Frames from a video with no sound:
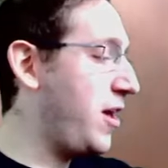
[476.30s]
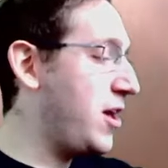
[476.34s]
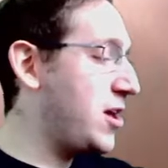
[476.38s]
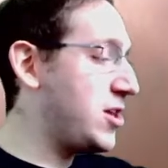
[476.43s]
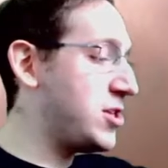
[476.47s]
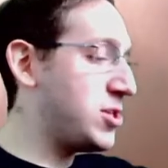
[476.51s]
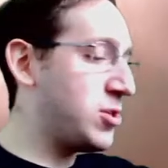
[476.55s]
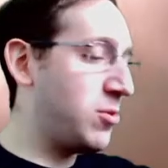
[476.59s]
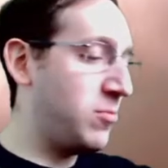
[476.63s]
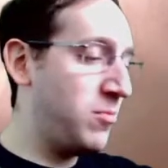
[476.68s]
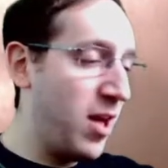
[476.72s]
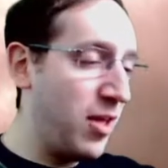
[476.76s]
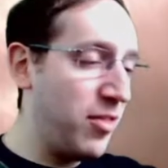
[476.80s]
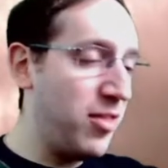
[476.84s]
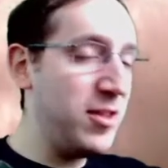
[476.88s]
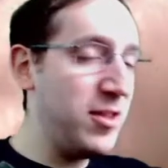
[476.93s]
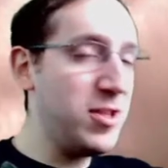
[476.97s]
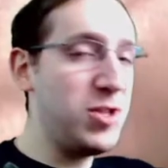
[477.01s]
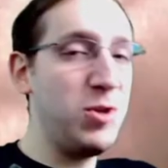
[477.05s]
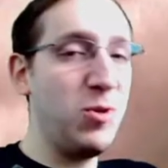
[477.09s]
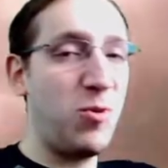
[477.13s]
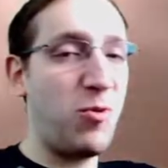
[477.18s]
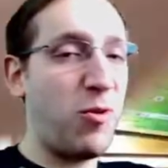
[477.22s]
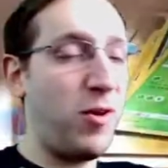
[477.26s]
So nothing
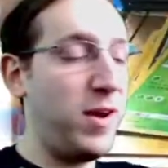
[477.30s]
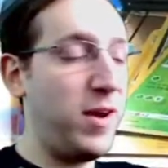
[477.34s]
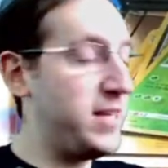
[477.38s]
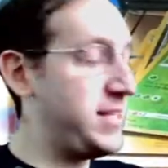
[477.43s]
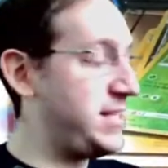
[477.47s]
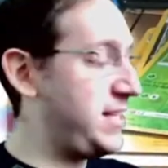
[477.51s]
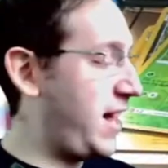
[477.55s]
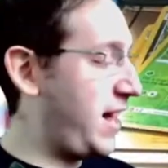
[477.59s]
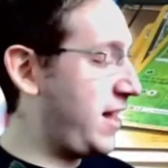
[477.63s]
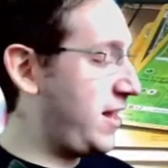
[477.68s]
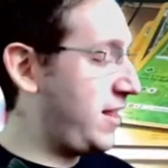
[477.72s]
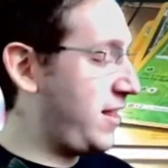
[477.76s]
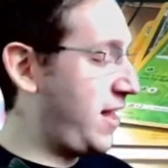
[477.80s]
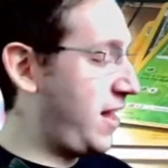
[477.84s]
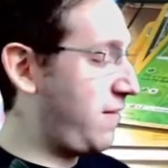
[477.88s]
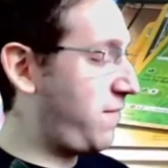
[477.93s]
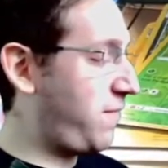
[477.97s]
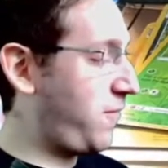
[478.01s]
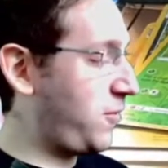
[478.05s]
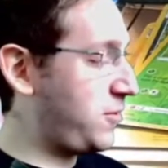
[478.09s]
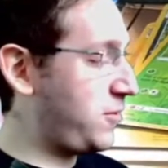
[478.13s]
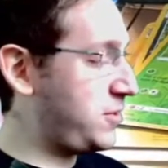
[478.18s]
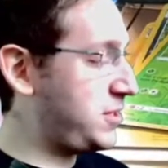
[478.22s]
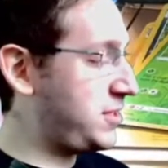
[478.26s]
too crazy out of that
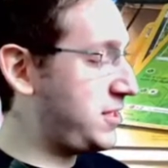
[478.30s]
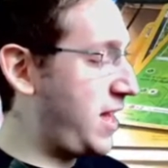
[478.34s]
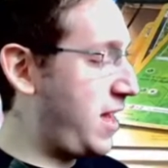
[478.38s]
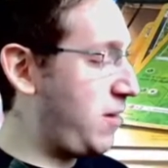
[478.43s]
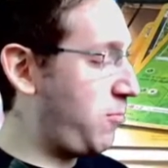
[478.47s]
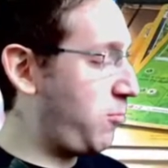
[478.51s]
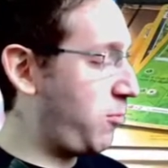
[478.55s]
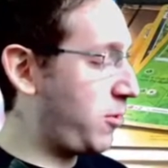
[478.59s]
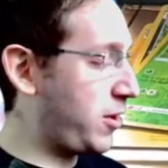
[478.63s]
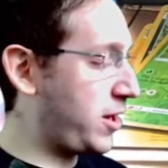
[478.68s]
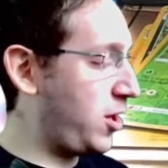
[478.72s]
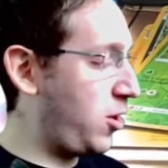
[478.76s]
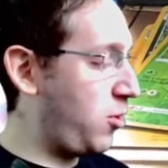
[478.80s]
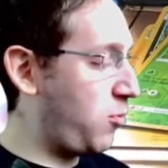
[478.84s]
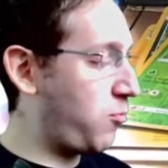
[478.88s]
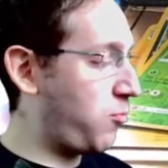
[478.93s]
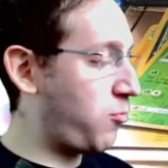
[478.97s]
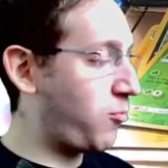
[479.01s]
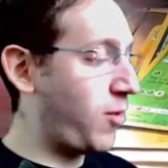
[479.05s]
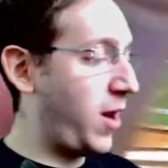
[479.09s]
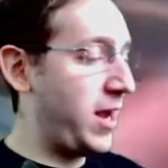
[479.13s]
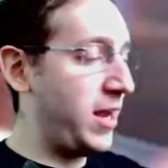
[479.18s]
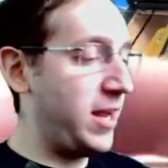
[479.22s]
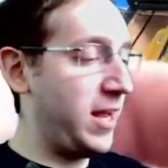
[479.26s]
first set. We're going to go
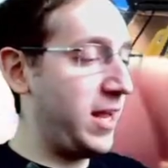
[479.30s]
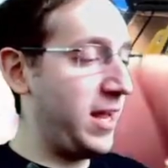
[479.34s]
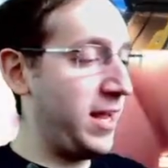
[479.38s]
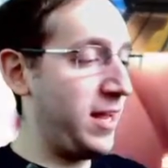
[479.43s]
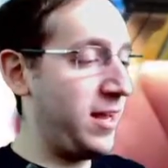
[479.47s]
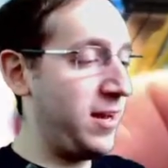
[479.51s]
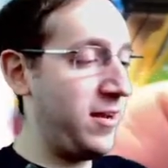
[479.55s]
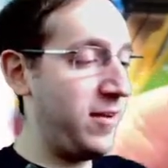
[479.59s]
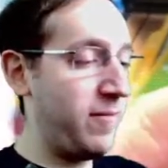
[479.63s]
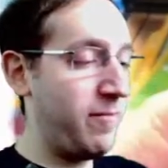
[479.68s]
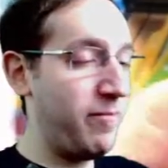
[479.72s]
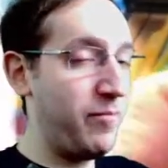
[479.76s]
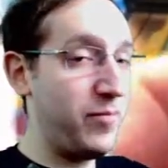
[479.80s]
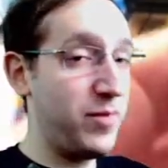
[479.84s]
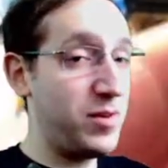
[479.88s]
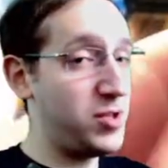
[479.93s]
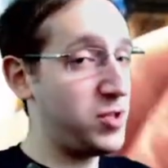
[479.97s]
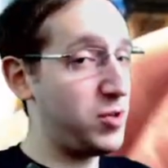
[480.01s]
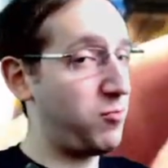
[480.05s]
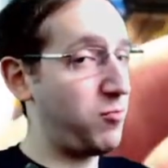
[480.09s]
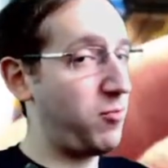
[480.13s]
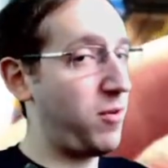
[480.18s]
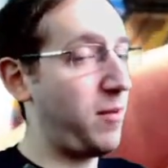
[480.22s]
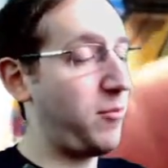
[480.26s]
right in
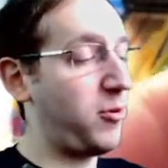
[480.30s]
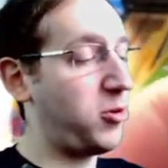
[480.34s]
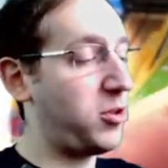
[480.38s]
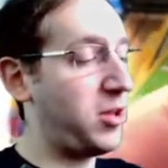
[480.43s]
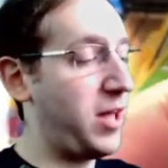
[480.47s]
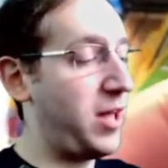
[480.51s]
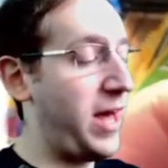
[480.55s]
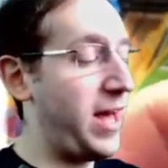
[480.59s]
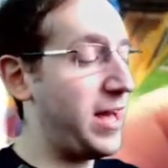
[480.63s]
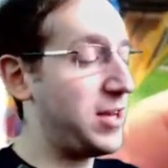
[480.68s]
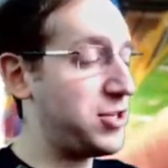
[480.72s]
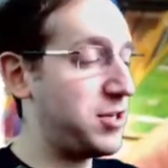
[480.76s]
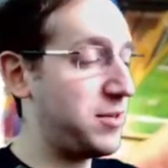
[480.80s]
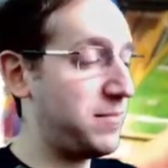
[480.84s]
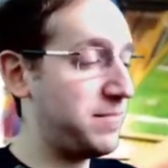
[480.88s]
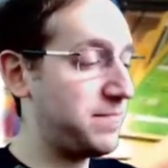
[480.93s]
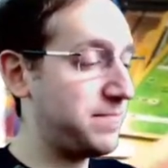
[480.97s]
to Rebel Clash.